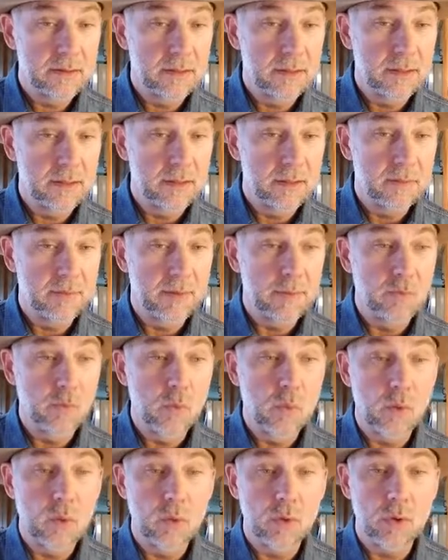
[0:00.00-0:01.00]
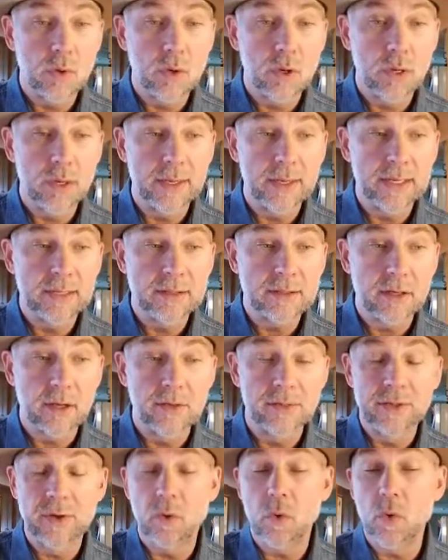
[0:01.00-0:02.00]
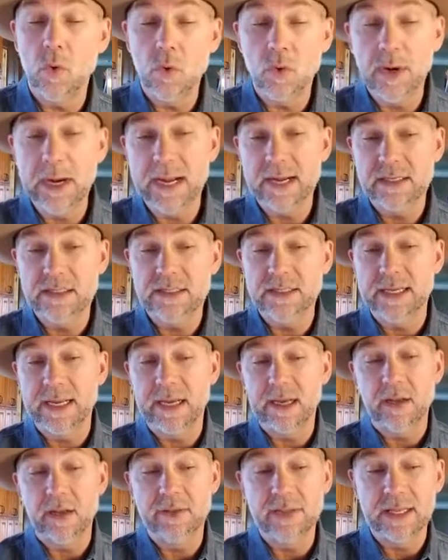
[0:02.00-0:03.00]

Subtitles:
a little bit more on it on the ORAC scale.